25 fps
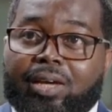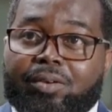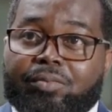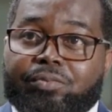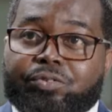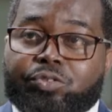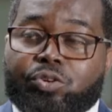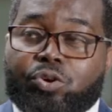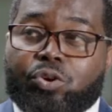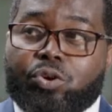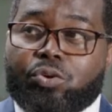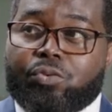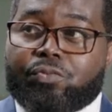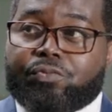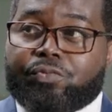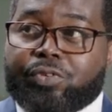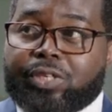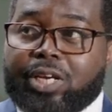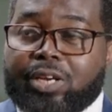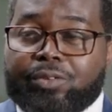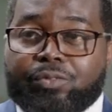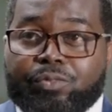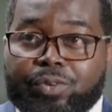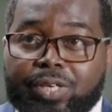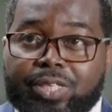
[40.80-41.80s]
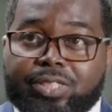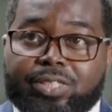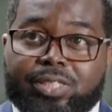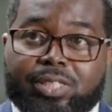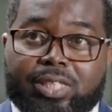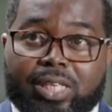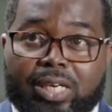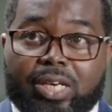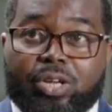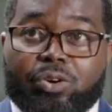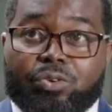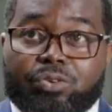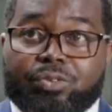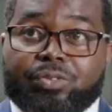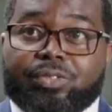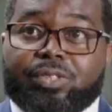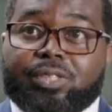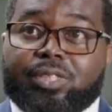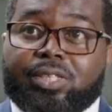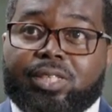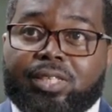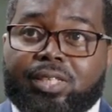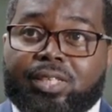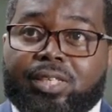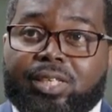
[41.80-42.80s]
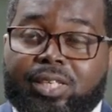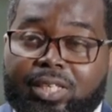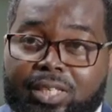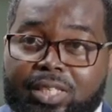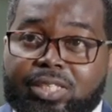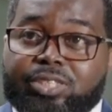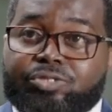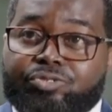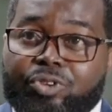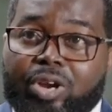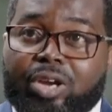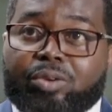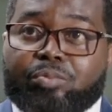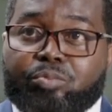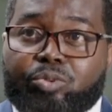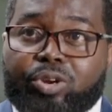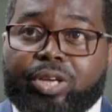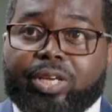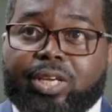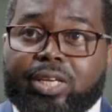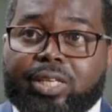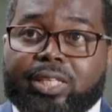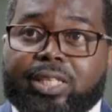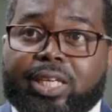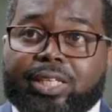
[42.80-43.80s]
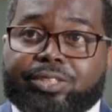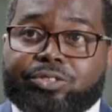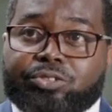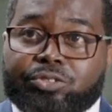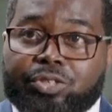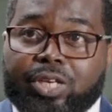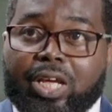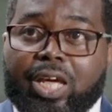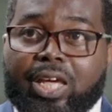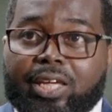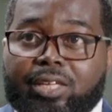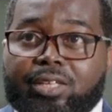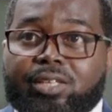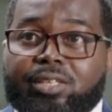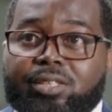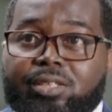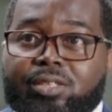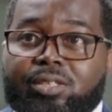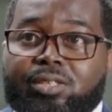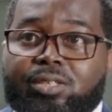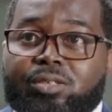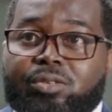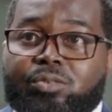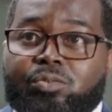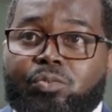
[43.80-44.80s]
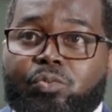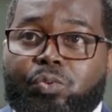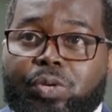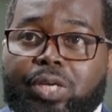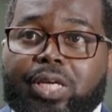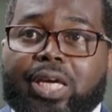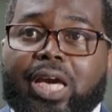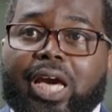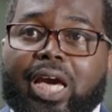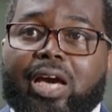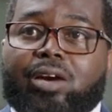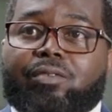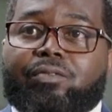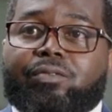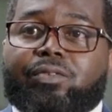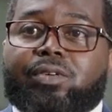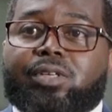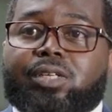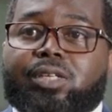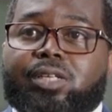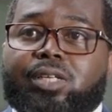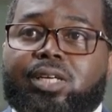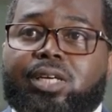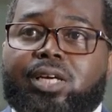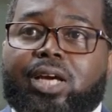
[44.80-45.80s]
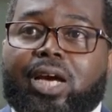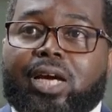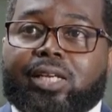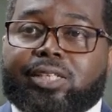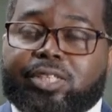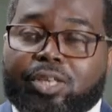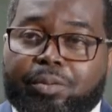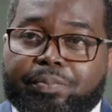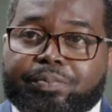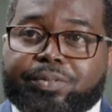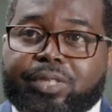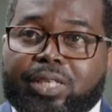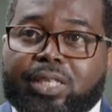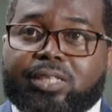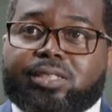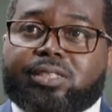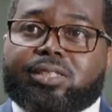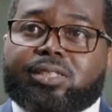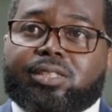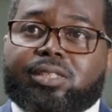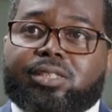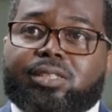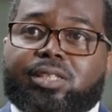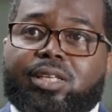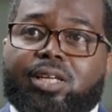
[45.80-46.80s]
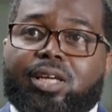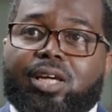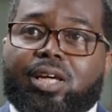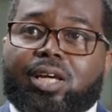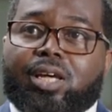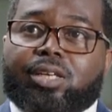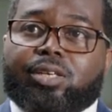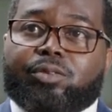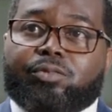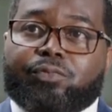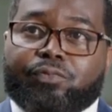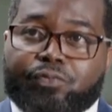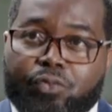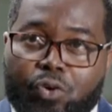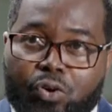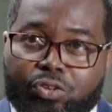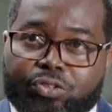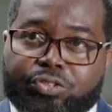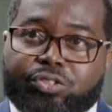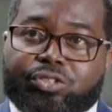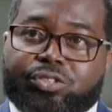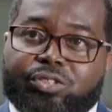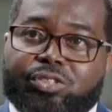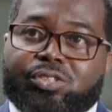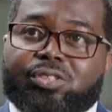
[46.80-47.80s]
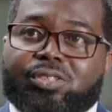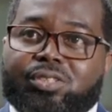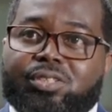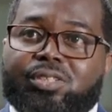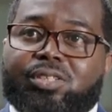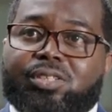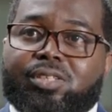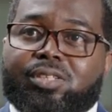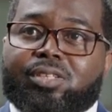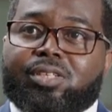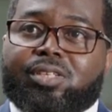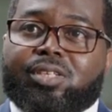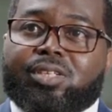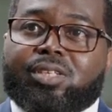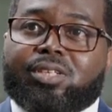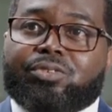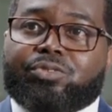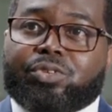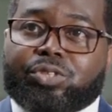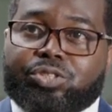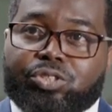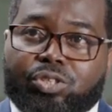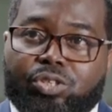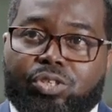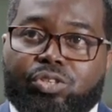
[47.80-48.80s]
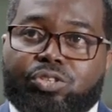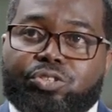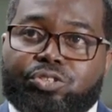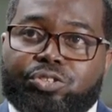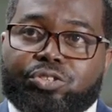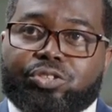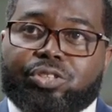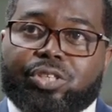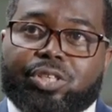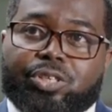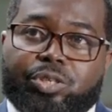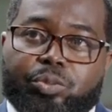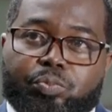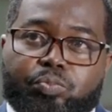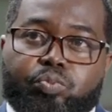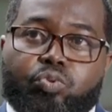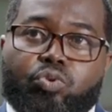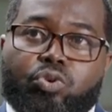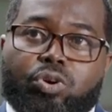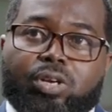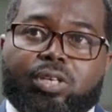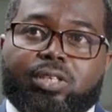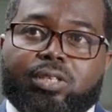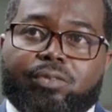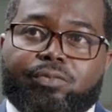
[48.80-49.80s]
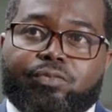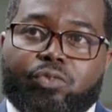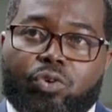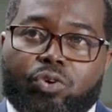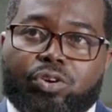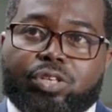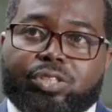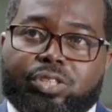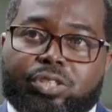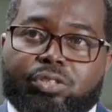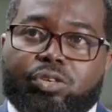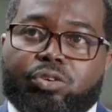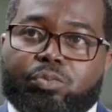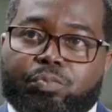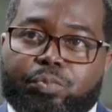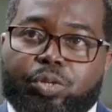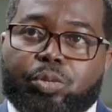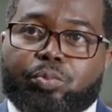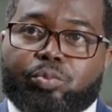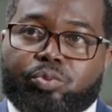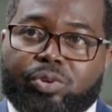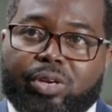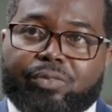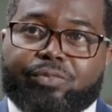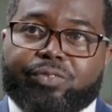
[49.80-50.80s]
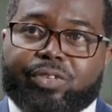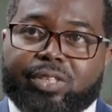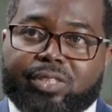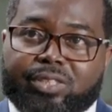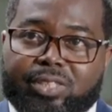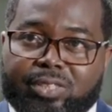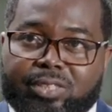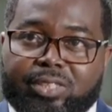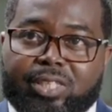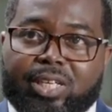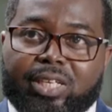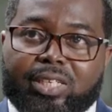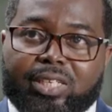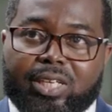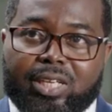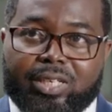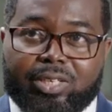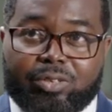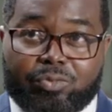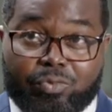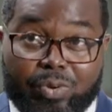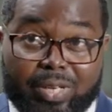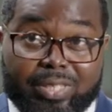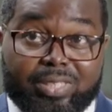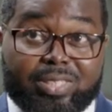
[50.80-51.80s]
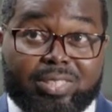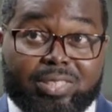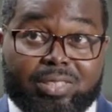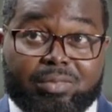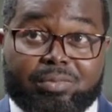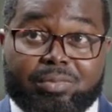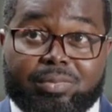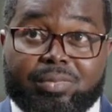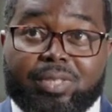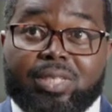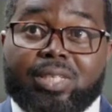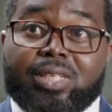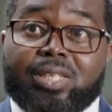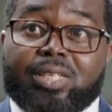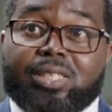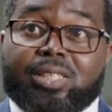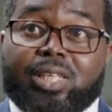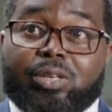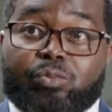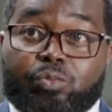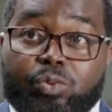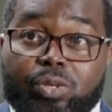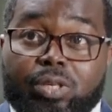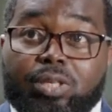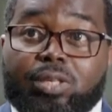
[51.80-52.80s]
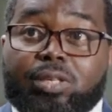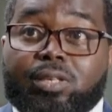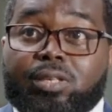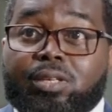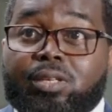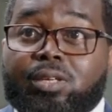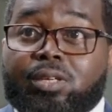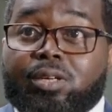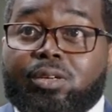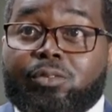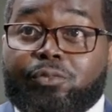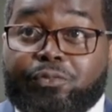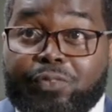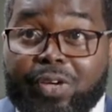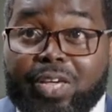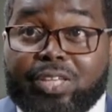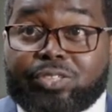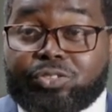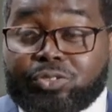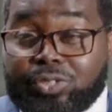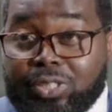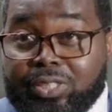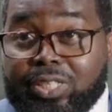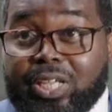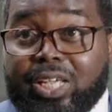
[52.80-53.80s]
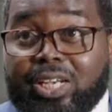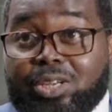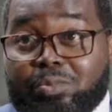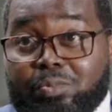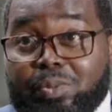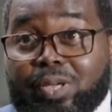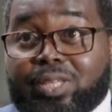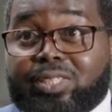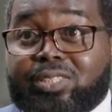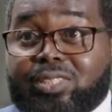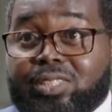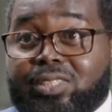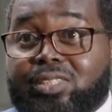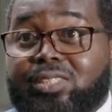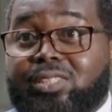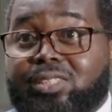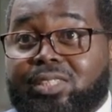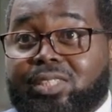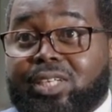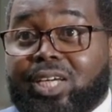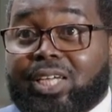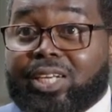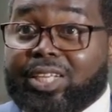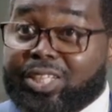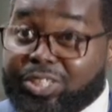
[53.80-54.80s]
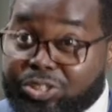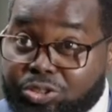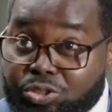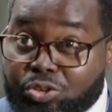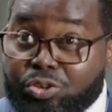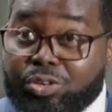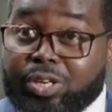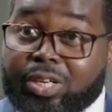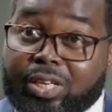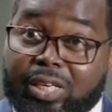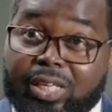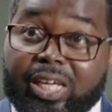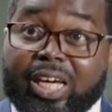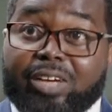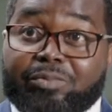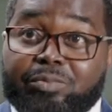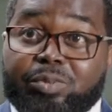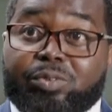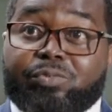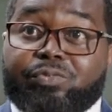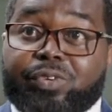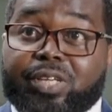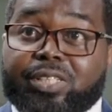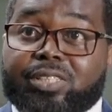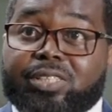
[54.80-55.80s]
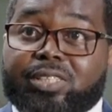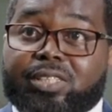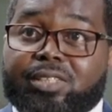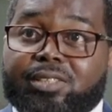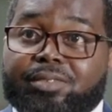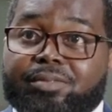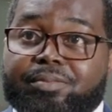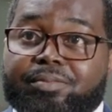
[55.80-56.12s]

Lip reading: So for that reason alone, it is groundbreaking that today we have adopted the first resolution and report focusing on people of African descent and the racism that we face on a daily basis and historically have been facing.